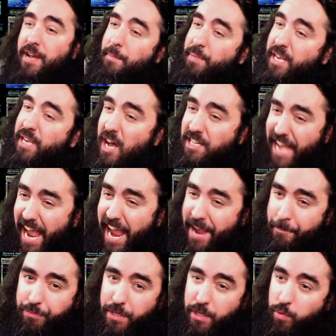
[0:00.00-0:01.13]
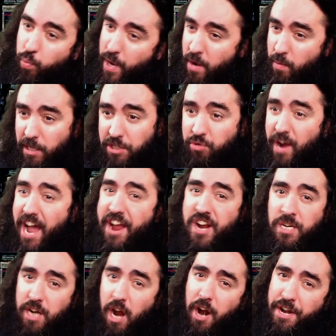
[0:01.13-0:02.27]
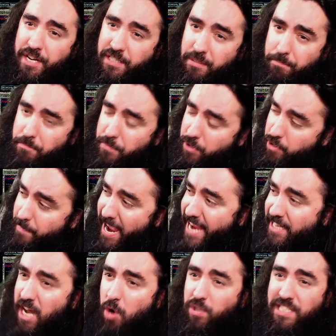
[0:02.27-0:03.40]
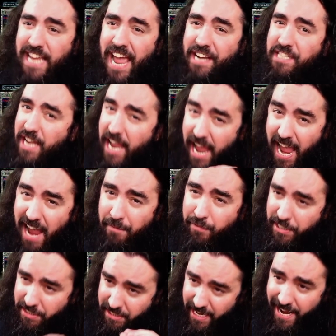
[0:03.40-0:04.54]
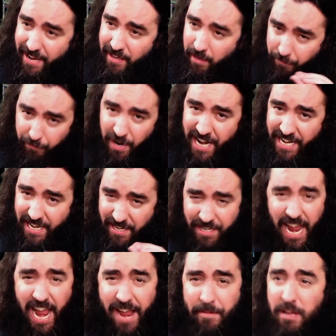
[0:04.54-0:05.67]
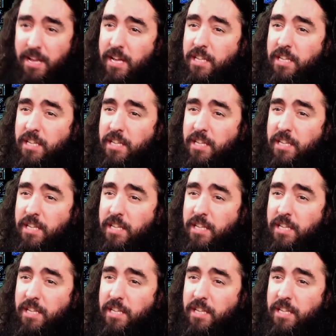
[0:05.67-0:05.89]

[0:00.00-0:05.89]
Because hey, we will try our darndest to make those decks every single freaking day.